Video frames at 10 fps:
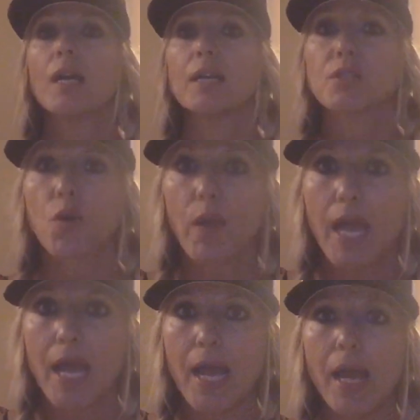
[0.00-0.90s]
It's
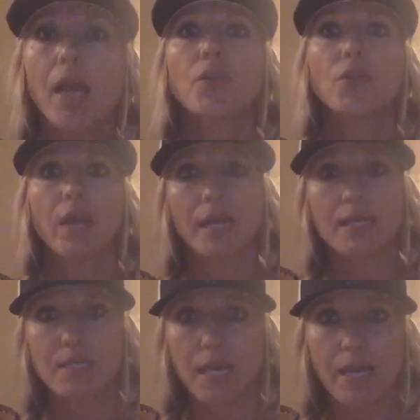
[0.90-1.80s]
okay.
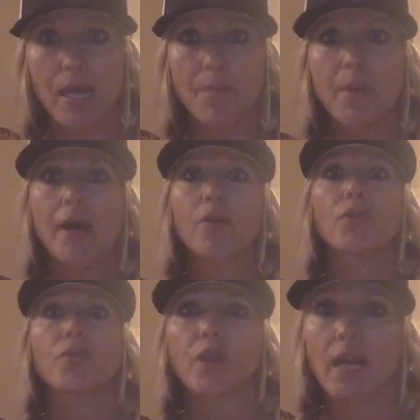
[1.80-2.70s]
It's going to get
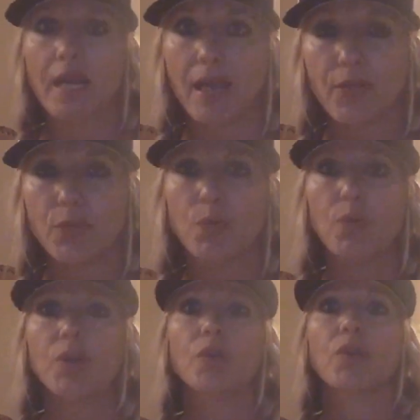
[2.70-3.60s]
better. You're going to get through
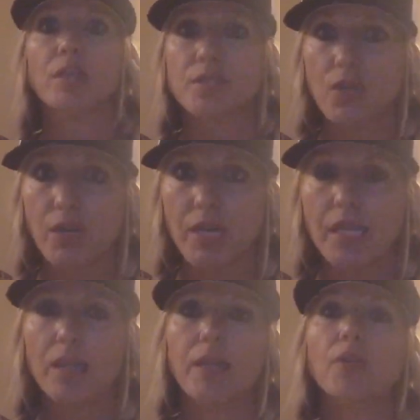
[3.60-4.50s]
it. You're going to start
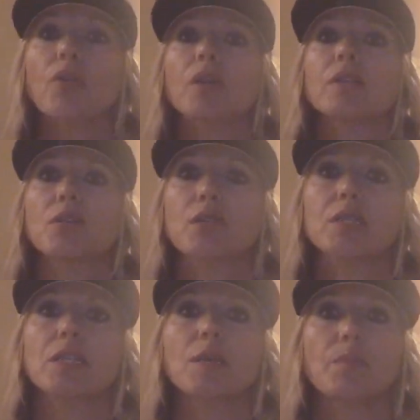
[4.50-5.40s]
healing. You're going to start
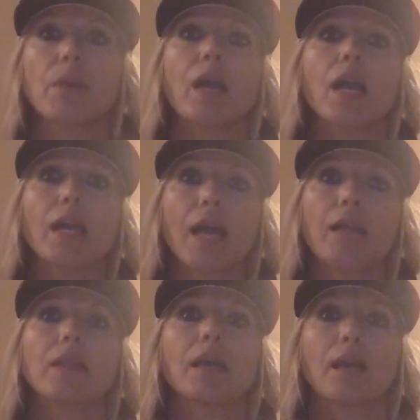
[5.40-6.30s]
sleeping again
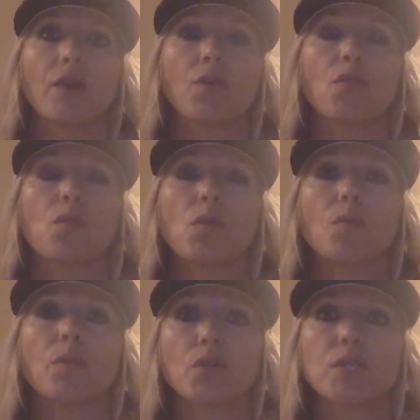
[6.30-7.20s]
like a
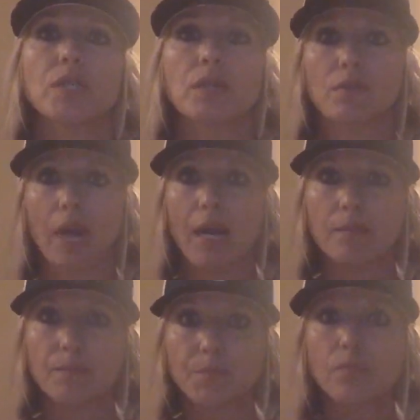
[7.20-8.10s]
normal person, right?
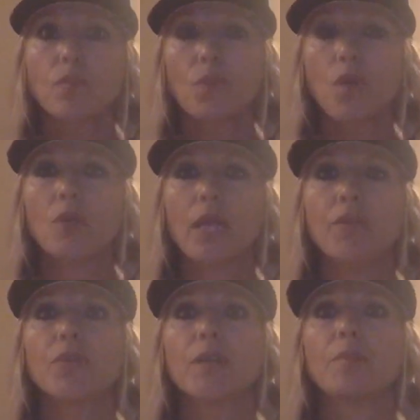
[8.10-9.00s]
Or
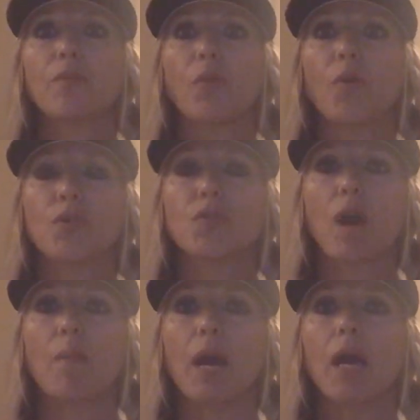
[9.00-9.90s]
like you did before the
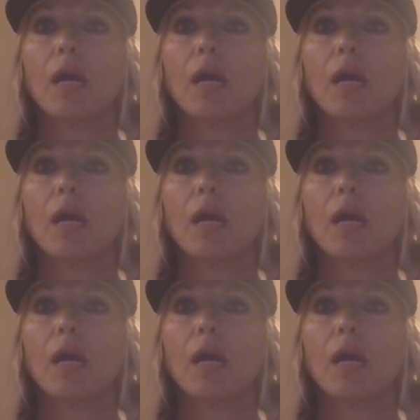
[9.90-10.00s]
trauma.